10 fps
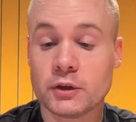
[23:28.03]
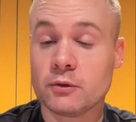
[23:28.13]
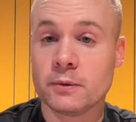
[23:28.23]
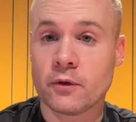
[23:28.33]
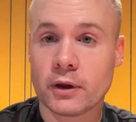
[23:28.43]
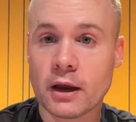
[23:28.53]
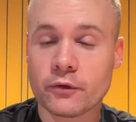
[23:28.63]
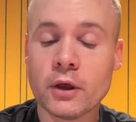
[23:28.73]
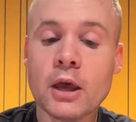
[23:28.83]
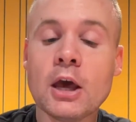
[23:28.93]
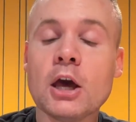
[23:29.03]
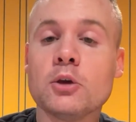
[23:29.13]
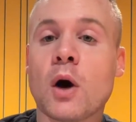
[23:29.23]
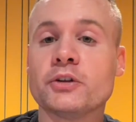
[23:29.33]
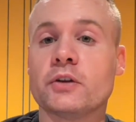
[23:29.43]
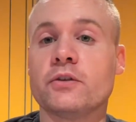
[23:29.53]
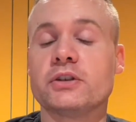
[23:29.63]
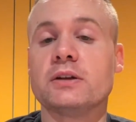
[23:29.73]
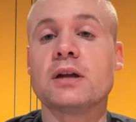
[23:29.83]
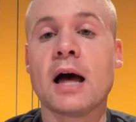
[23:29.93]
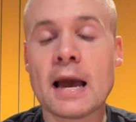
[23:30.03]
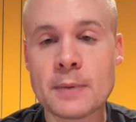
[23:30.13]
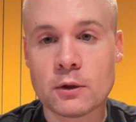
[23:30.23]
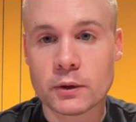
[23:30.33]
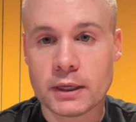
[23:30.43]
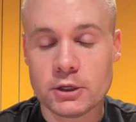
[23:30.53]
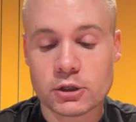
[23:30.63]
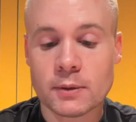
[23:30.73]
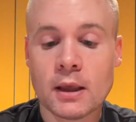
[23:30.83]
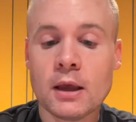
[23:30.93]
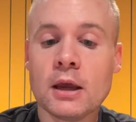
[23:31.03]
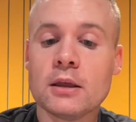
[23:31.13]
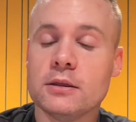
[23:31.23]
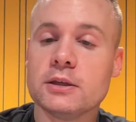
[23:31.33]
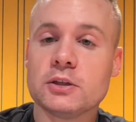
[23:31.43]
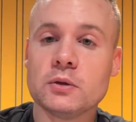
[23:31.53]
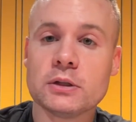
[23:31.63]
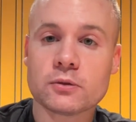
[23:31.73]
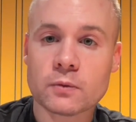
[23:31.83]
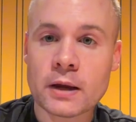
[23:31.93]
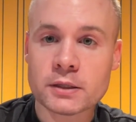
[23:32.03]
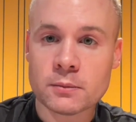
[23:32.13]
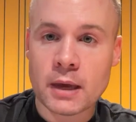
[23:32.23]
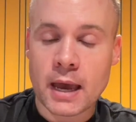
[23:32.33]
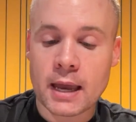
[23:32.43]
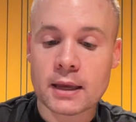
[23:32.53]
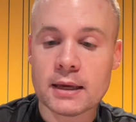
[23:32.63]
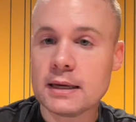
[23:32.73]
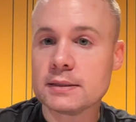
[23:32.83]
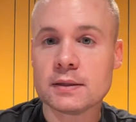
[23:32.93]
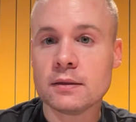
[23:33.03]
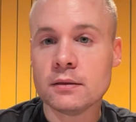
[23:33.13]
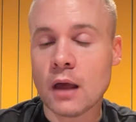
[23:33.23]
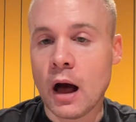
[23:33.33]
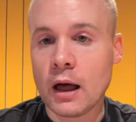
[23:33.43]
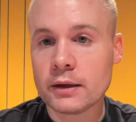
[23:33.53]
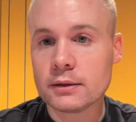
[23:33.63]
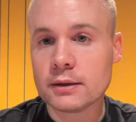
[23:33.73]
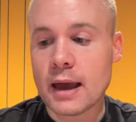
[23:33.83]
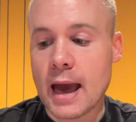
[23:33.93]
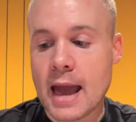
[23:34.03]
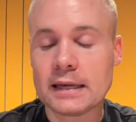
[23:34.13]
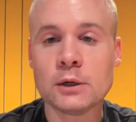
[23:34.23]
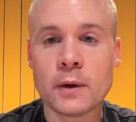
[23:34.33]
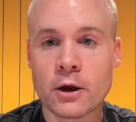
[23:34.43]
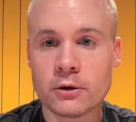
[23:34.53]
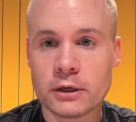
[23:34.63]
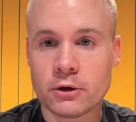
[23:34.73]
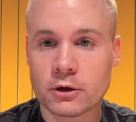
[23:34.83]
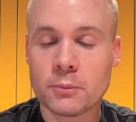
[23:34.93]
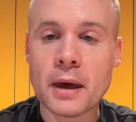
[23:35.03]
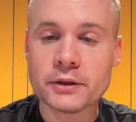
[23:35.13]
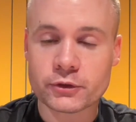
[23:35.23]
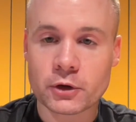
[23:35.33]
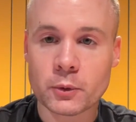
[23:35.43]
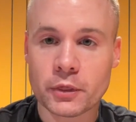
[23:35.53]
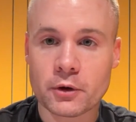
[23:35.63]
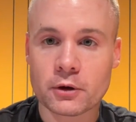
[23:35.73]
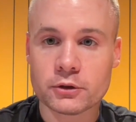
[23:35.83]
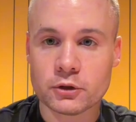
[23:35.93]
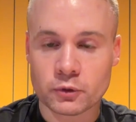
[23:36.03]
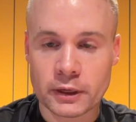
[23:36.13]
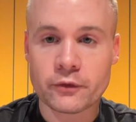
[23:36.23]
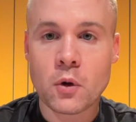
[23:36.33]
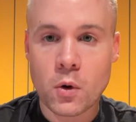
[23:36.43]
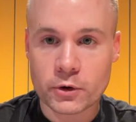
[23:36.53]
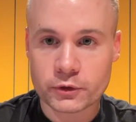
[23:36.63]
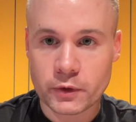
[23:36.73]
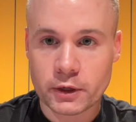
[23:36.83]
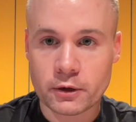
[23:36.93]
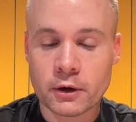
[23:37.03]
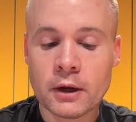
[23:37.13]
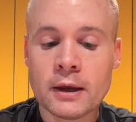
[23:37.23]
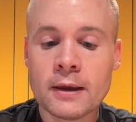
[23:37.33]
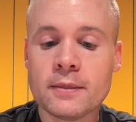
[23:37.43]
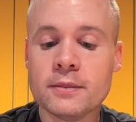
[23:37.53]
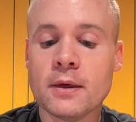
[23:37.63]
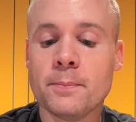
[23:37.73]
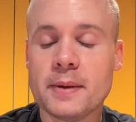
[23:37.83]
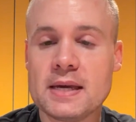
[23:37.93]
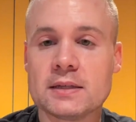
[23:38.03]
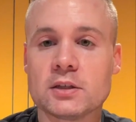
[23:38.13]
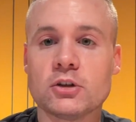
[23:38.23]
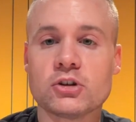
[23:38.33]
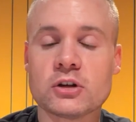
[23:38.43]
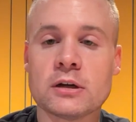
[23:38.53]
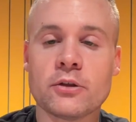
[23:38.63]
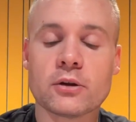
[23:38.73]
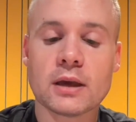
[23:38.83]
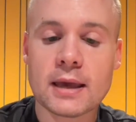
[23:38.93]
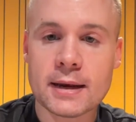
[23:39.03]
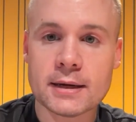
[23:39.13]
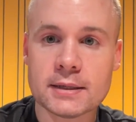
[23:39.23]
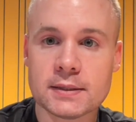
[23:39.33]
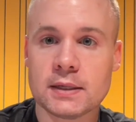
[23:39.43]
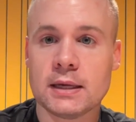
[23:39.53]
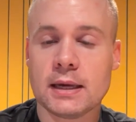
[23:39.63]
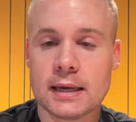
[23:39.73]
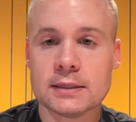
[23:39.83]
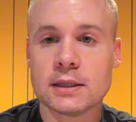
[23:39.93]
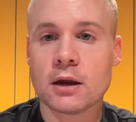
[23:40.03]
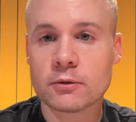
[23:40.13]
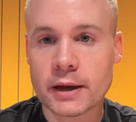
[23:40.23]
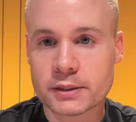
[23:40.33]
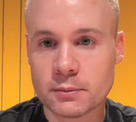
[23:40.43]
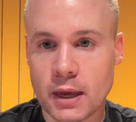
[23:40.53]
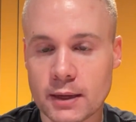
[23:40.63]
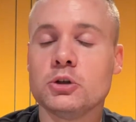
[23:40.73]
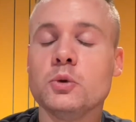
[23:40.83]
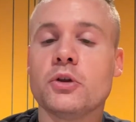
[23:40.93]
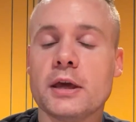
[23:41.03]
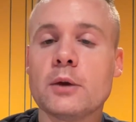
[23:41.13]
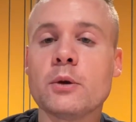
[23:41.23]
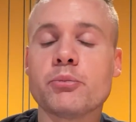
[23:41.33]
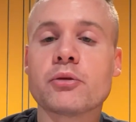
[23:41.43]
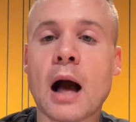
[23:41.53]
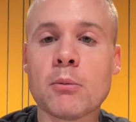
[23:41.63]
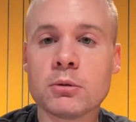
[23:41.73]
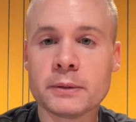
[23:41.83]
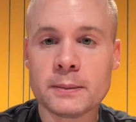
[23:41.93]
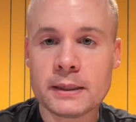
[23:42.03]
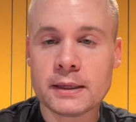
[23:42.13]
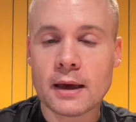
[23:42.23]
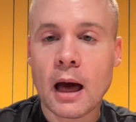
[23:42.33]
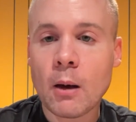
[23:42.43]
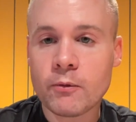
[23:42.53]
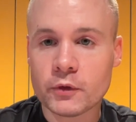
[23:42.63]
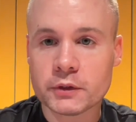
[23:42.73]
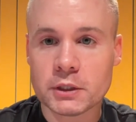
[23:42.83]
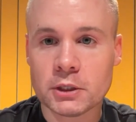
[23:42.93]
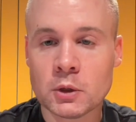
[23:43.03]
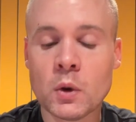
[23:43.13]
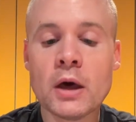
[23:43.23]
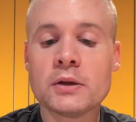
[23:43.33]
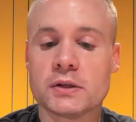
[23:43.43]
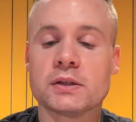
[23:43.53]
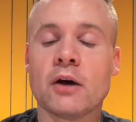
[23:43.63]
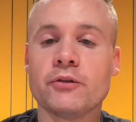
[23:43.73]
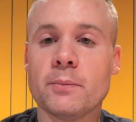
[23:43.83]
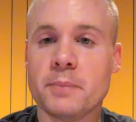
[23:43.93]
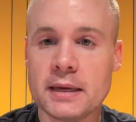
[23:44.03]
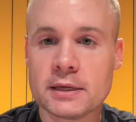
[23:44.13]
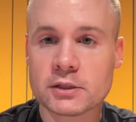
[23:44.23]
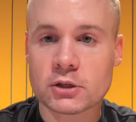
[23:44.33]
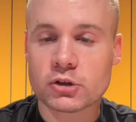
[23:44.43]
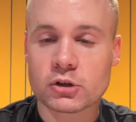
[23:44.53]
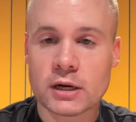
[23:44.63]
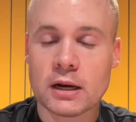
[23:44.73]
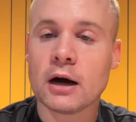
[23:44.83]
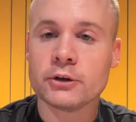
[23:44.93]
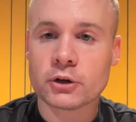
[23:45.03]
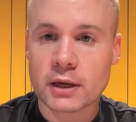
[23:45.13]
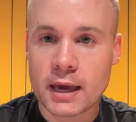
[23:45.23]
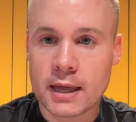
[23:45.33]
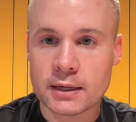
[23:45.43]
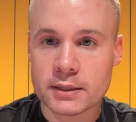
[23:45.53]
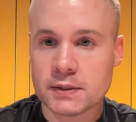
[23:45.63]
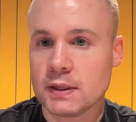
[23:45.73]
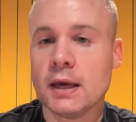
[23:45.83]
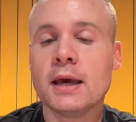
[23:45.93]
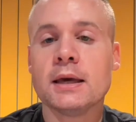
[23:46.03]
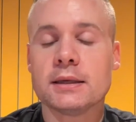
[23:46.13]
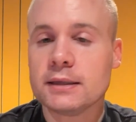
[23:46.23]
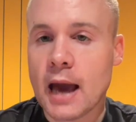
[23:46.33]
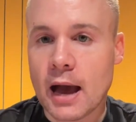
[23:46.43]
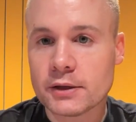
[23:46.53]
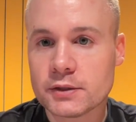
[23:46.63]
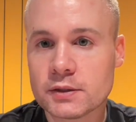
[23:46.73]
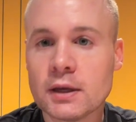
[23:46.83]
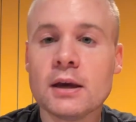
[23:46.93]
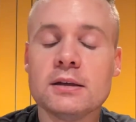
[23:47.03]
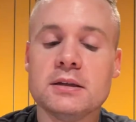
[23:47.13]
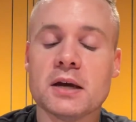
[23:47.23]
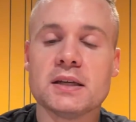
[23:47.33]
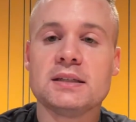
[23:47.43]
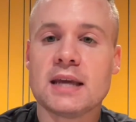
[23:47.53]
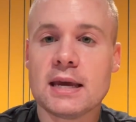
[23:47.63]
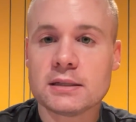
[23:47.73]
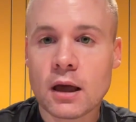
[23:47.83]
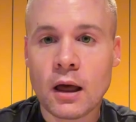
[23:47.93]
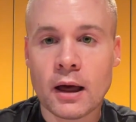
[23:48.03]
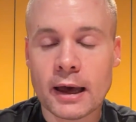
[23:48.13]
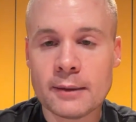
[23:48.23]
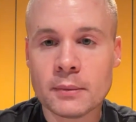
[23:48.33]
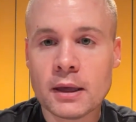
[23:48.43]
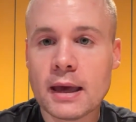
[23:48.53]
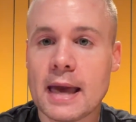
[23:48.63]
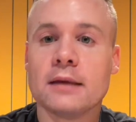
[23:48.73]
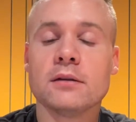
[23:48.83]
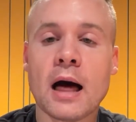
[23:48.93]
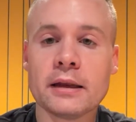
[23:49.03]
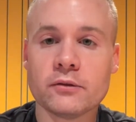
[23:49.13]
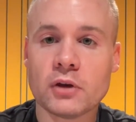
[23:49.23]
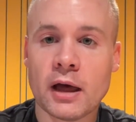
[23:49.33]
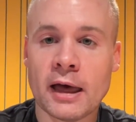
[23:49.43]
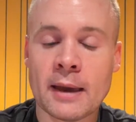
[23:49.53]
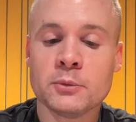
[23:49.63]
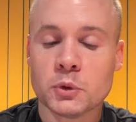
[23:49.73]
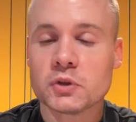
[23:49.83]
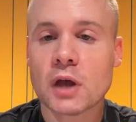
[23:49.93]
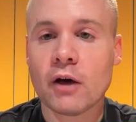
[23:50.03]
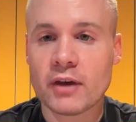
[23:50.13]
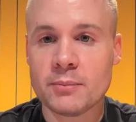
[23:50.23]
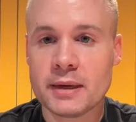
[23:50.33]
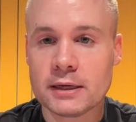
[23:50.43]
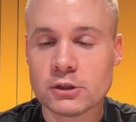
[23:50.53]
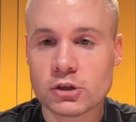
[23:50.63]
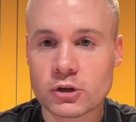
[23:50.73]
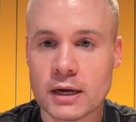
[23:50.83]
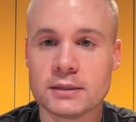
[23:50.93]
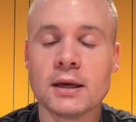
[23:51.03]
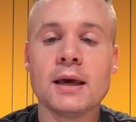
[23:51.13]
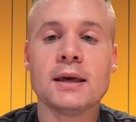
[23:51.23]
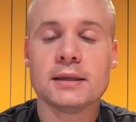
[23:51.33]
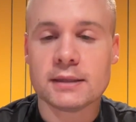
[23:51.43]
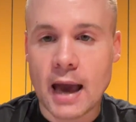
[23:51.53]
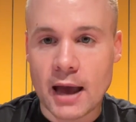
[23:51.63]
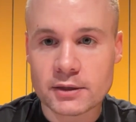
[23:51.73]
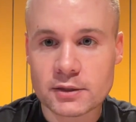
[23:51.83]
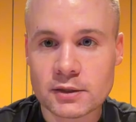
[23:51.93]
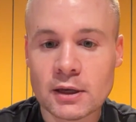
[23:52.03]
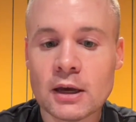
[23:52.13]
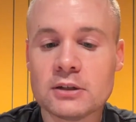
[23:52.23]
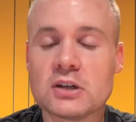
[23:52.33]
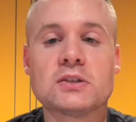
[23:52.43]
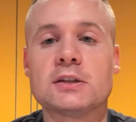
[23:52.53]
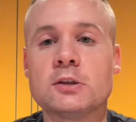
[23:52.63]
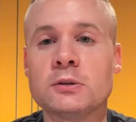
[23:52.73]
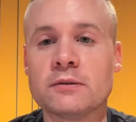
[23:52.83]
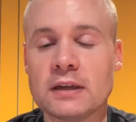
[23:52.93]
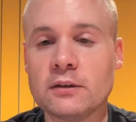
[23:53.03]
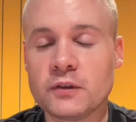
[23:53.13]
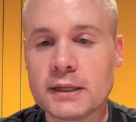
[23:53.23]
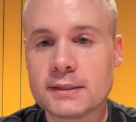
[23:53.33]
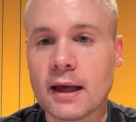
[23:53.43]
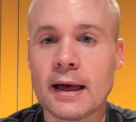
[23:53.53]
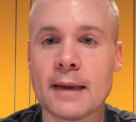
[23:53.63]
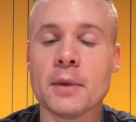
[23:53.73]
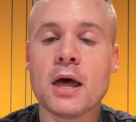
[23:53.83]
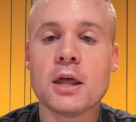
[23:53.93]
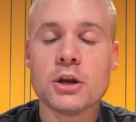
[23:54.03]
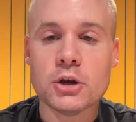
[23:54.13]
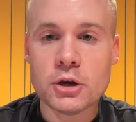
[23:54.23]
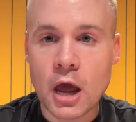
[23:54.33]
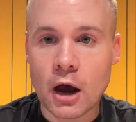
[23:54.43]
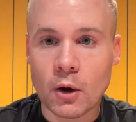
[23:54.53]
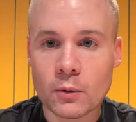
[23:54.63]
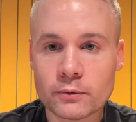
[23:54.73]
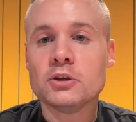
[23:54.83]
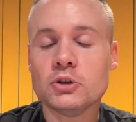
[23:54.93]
So you have to be very careful. You also understand time allocation. This student's resume is not anywhere near commensurate with their degree of course rigor. The biggest constraint on their candidacy is their resume. Do you think it would probably be helpful to you to solve the biggest constraint on your candidacy? Yes. Does it take time, a lot of time, to solve a big constraint? Yes. Does the student have infinite time? No.